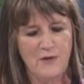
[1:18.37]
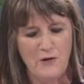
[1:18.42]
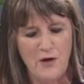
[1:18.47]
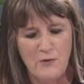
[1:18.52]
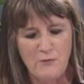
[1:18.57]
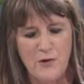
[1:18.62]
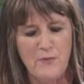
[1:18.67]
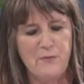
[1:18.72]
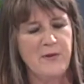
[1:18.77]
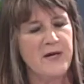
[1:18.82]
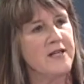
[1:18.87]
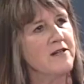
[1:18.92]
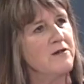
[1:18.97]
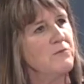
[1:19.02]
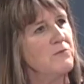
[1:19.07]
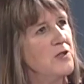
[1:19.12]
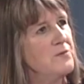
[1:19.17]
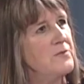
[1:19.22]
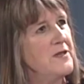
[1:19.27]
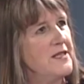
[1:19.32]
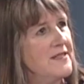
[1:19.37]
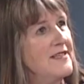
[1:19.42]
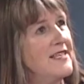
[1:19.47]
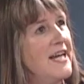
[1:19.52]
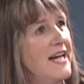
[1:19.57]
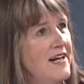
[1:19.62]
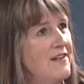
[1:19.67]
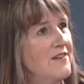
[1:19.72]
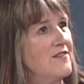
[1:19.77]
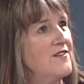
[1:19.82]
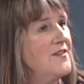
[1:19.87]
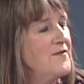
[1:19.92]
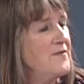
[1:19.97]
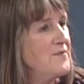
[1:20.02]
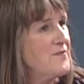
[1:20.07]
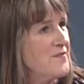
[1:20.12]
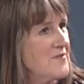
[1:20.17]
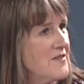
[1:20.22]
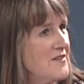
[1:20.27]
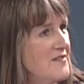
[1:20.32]
a rebuttal will be allowed,
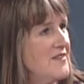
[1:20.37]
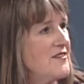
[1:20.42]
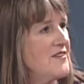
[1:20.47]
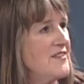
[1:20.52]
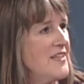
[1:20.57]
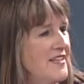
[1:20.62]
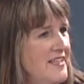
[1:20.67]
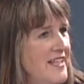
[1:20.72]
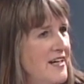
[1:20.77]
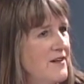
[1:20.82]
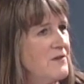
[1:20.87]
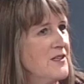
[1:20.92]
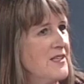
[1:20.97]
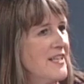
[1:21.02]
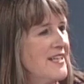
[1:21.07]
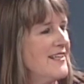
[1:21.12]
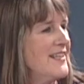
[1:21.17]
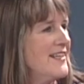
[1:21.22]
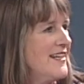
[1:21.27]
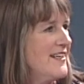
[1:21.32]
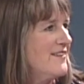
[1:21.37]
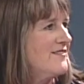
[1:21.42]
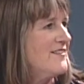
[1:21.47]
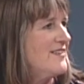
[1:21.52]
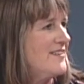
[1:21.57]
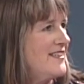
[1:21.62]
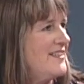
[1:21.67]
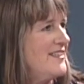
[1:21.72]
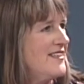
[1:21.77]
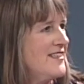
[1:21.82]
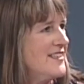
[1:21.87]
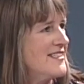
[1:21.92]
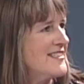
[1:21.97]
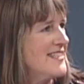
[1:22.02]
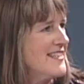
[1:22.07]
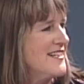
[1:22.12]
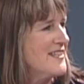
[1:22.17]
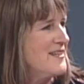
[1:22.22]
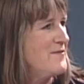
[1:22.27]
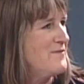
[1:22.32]
and that will not count in the
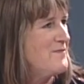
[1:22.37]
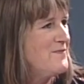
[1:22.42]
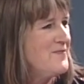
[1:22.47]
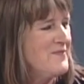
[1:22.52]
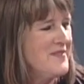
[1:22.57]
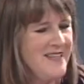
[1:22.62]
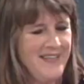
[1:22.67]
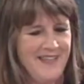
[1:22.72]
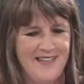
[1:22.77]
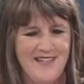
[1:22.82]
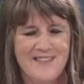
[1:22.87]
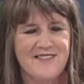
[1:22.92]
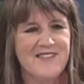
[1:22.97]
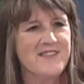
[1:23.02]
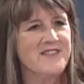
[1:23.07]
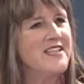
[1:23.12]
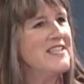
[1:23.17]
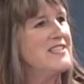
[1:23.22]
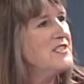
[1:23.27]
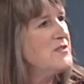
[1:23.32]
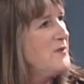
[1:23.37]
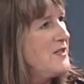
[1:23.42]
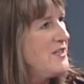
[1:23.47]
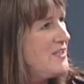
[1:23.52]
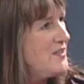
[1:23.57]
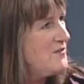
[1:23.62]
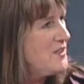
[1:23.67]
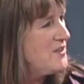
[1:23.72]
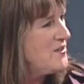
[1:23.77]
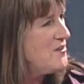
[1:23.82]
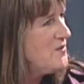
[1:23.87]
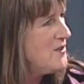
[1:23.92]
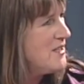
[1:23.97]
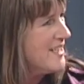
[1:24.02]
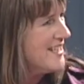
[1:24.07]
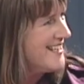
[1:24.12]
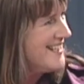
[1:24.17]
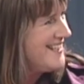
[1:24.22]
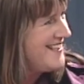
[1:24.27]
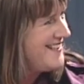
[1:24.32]
time. So let's begin with you,
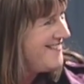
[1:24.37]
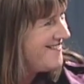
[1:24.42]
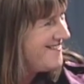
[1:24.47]
Linda.